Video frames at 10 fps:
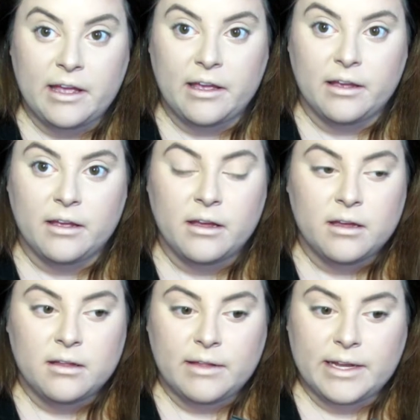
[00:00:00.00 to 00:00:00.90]
a
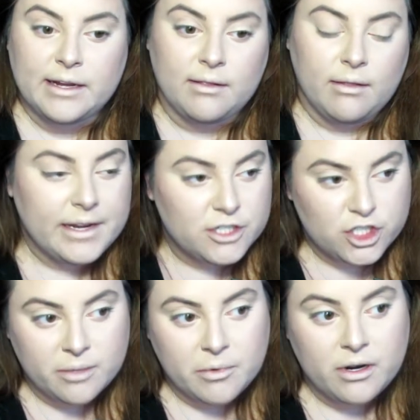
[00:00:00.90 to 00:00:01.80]
light
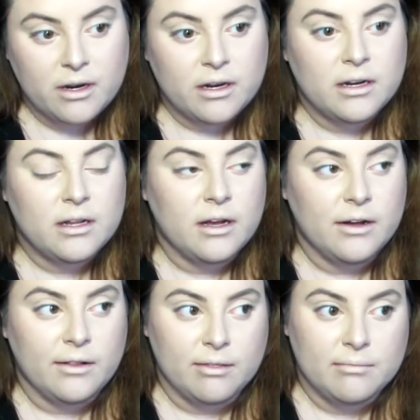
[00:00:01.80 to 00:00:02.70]
shimmer,
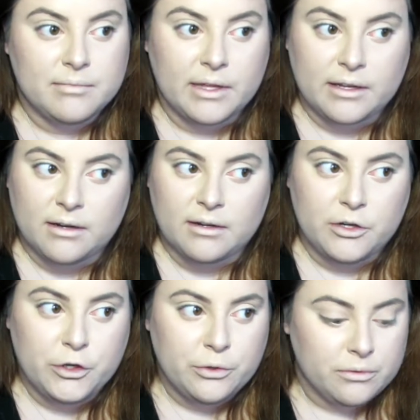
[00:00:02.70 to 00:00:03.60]
like a
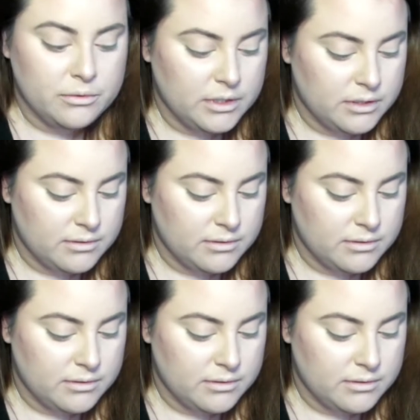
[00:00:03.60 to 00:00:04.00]
nude,